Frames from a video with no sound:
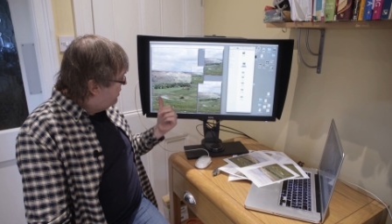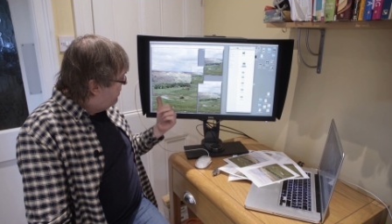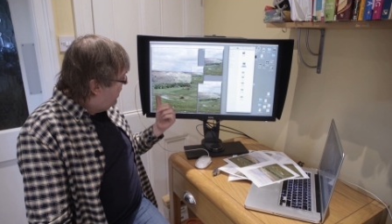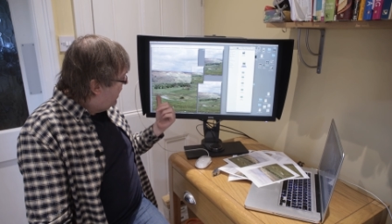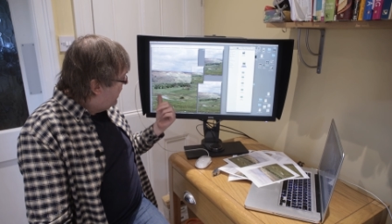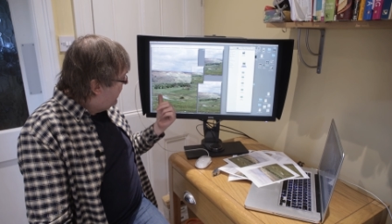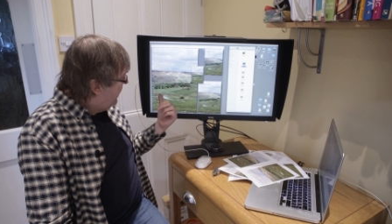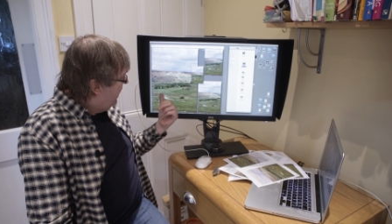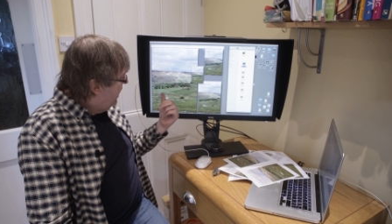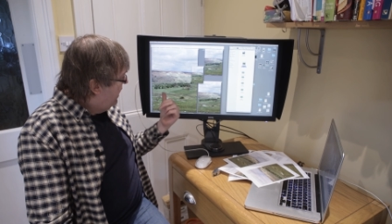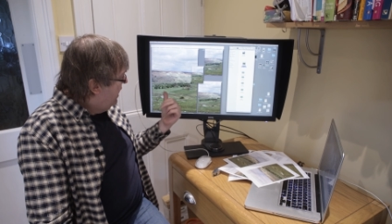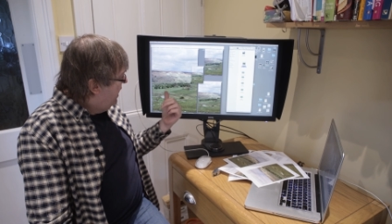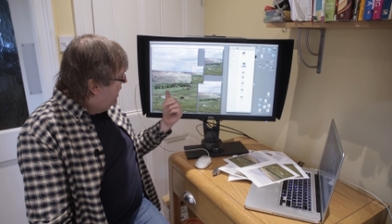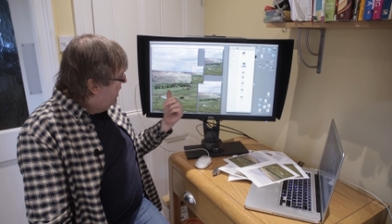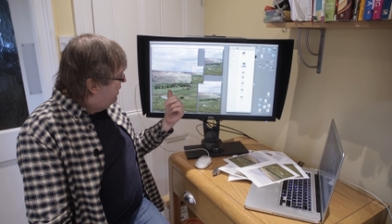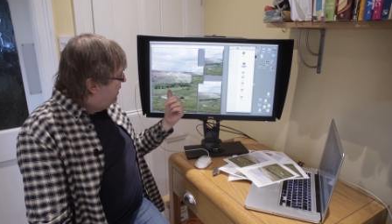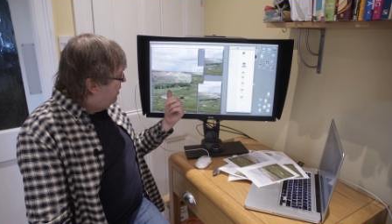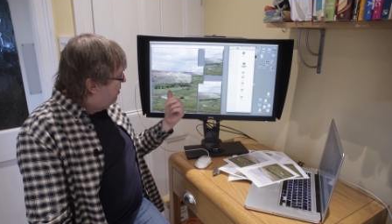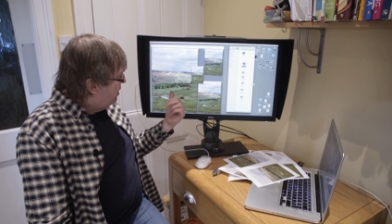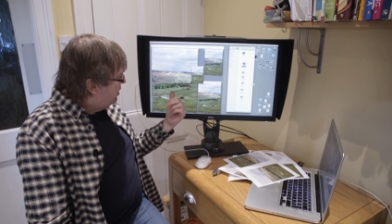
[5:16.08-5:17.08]
valley
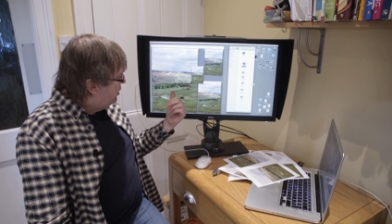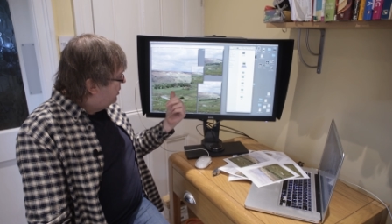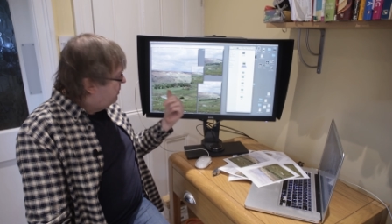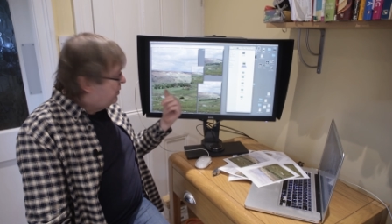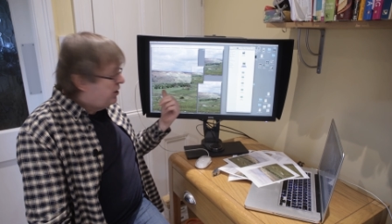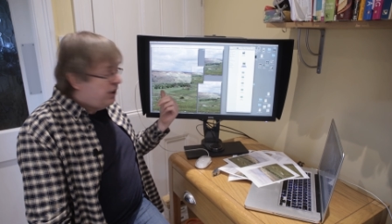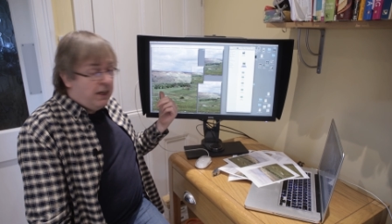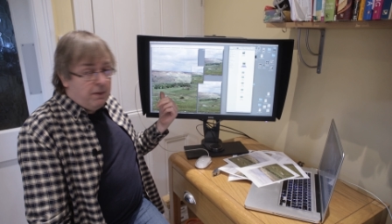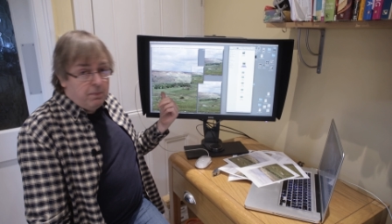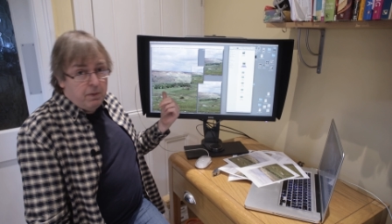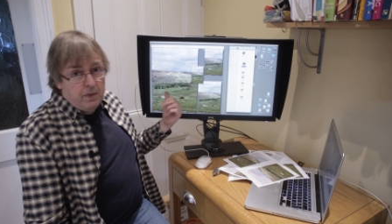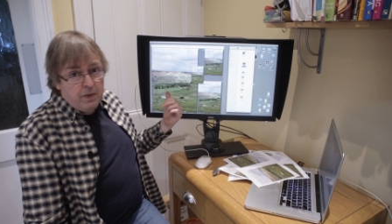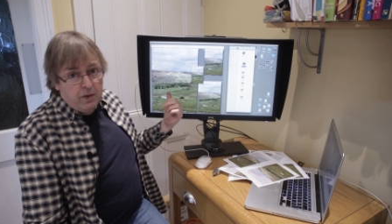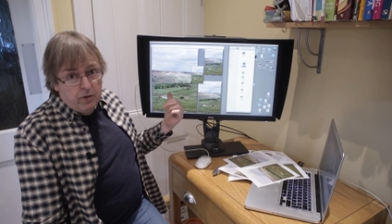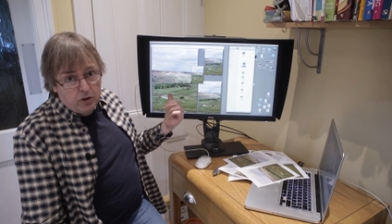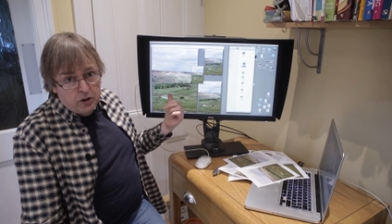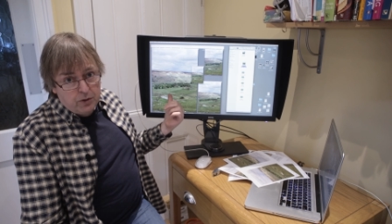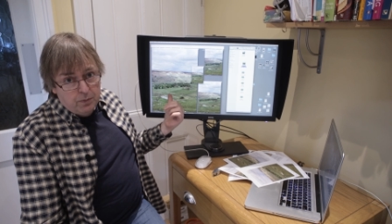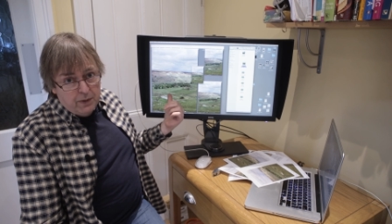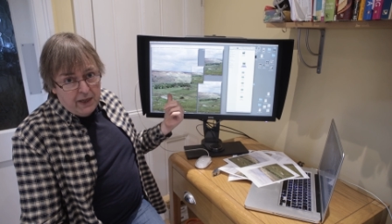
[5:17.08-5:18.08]
there are some sheep and
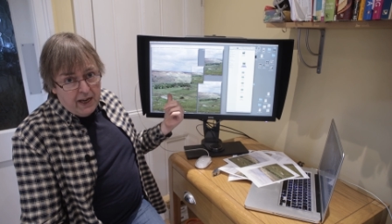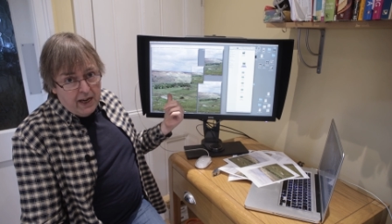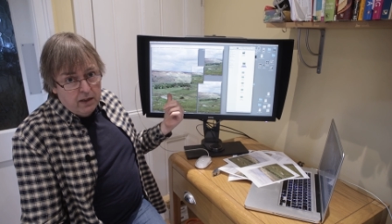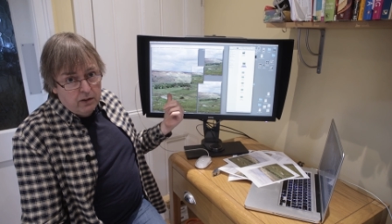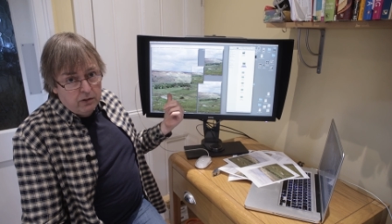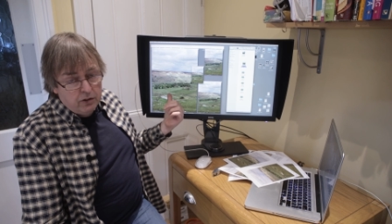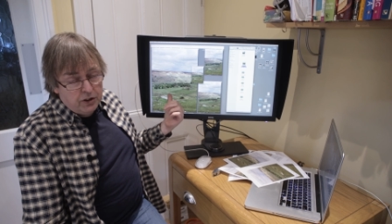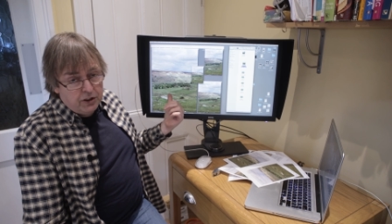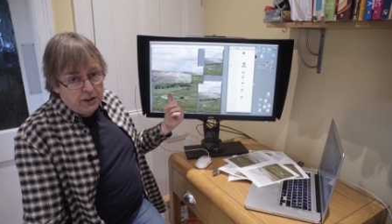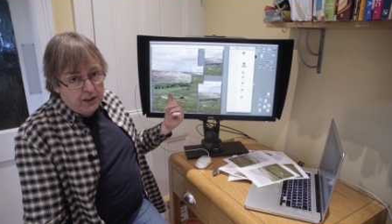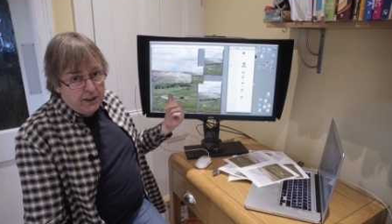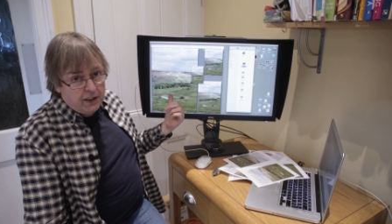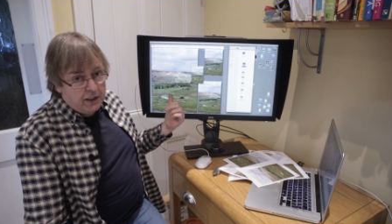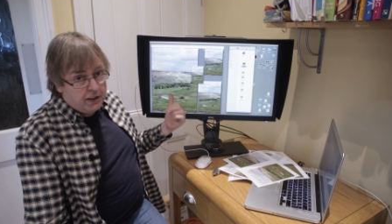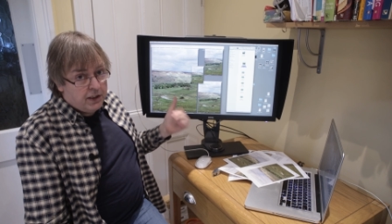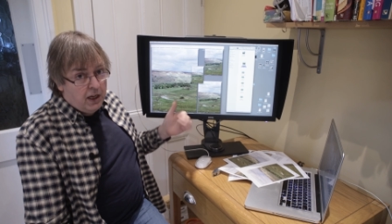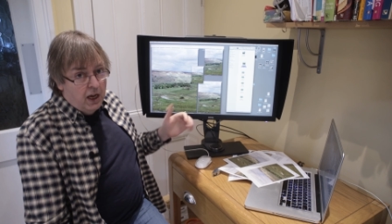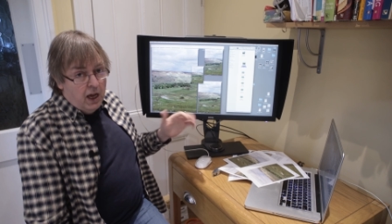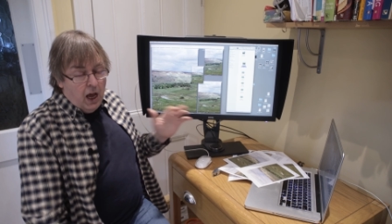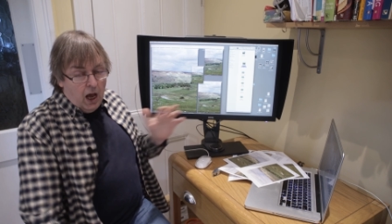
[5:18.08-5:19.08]
there are some cows in
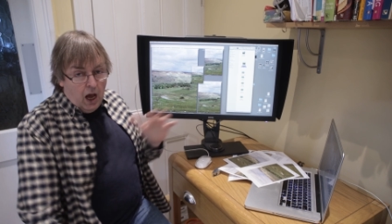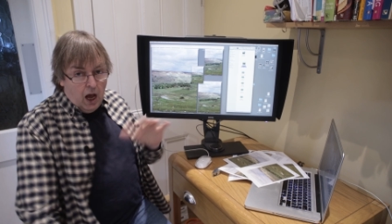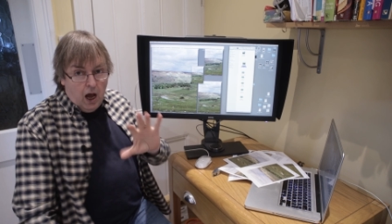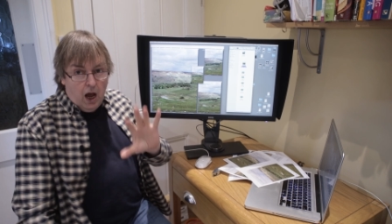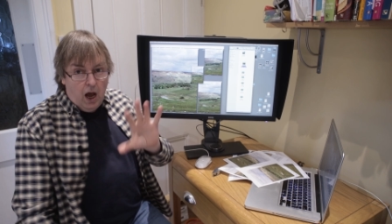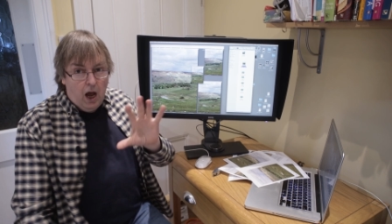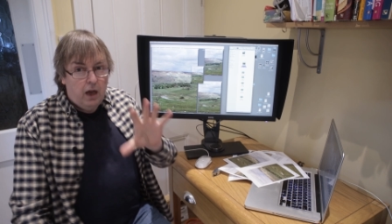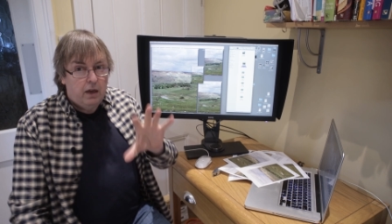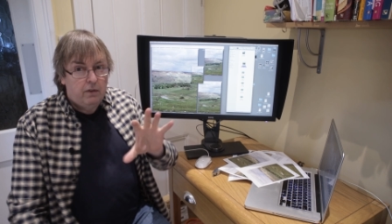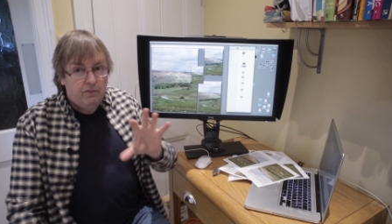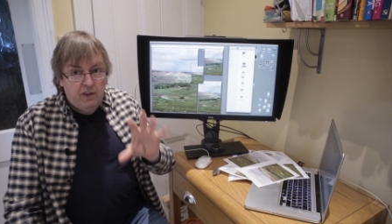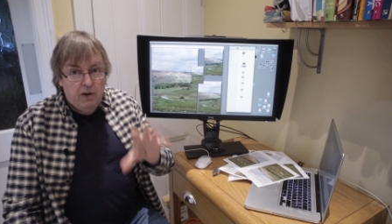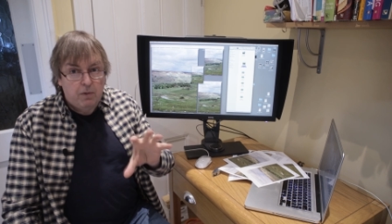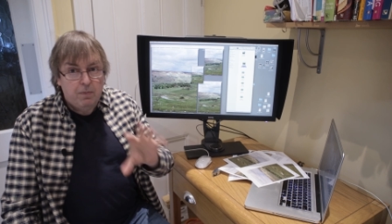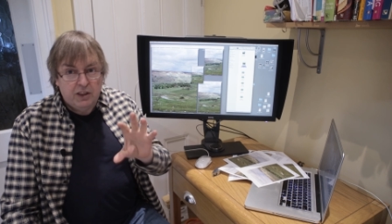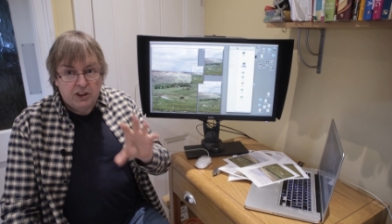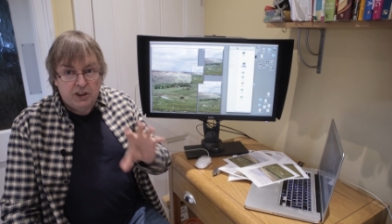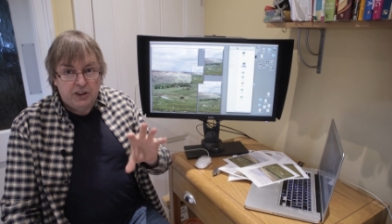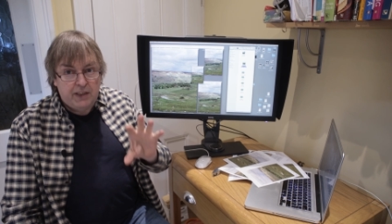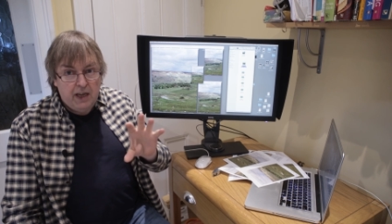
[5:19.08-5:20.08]
it I very
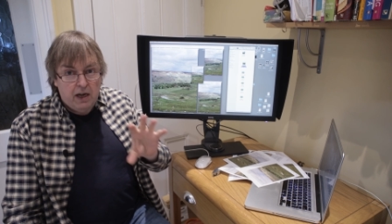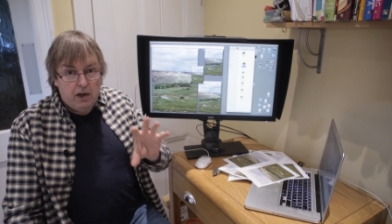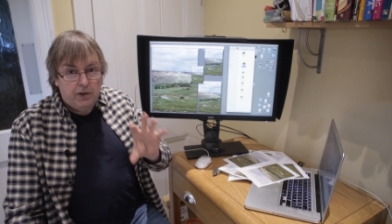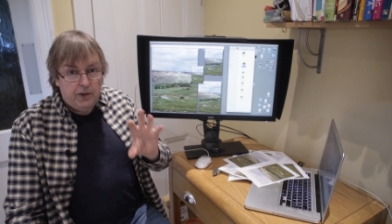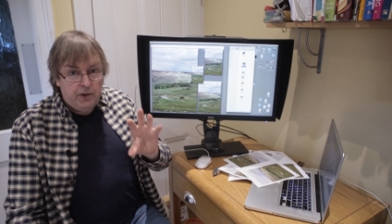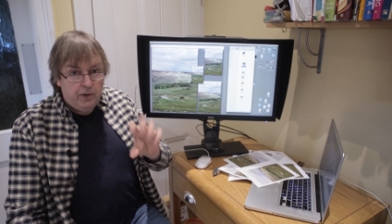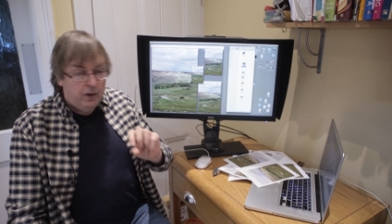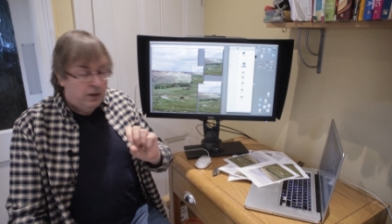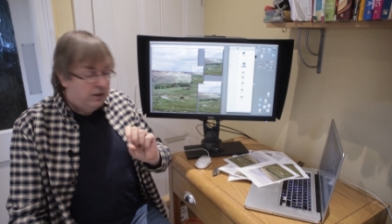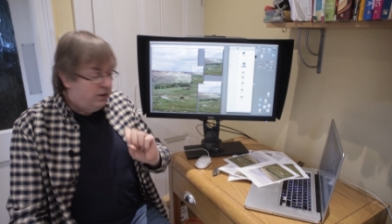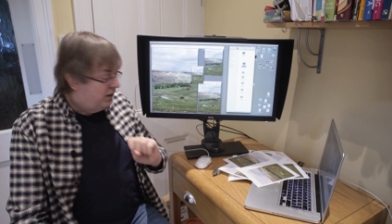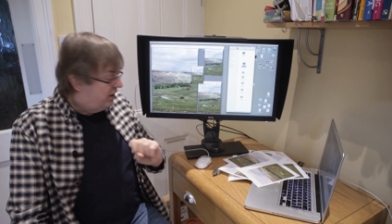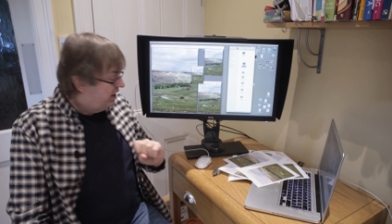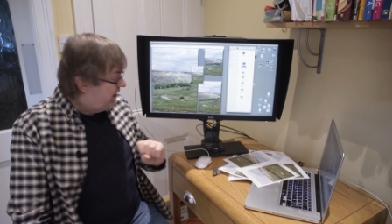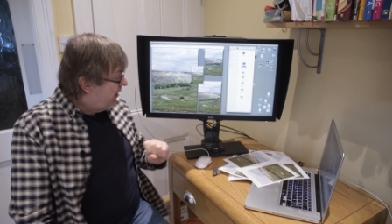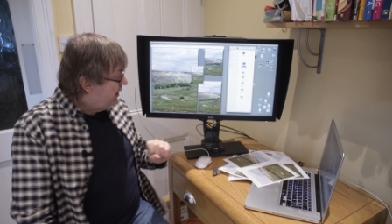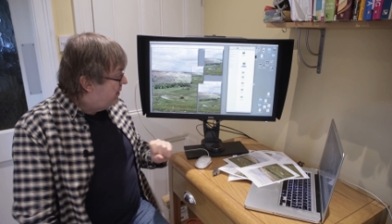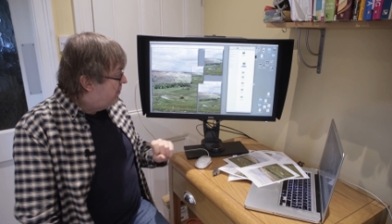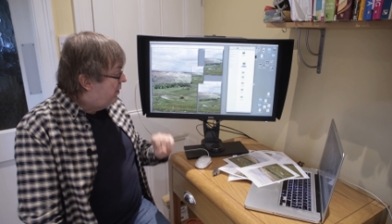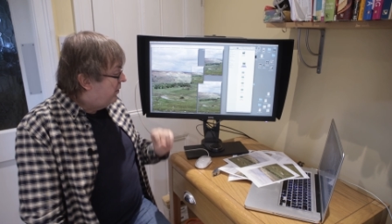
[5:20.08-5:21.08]
much doubt you can
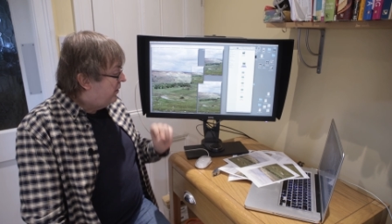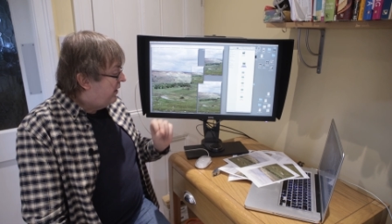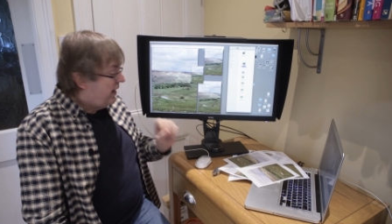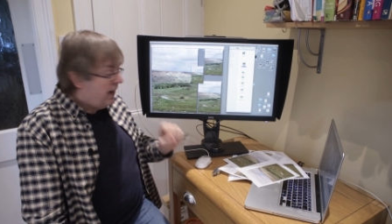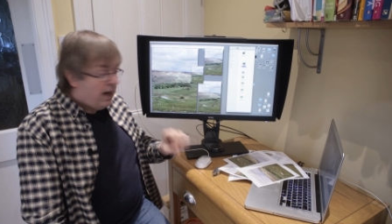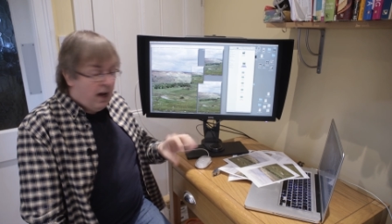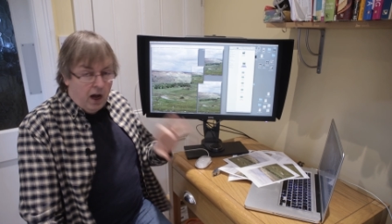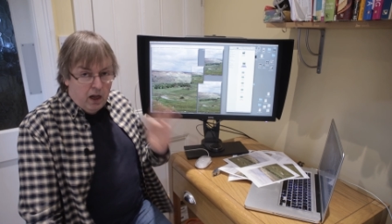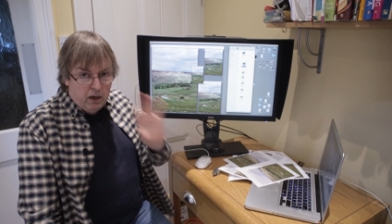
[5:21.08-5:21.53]
see them on here.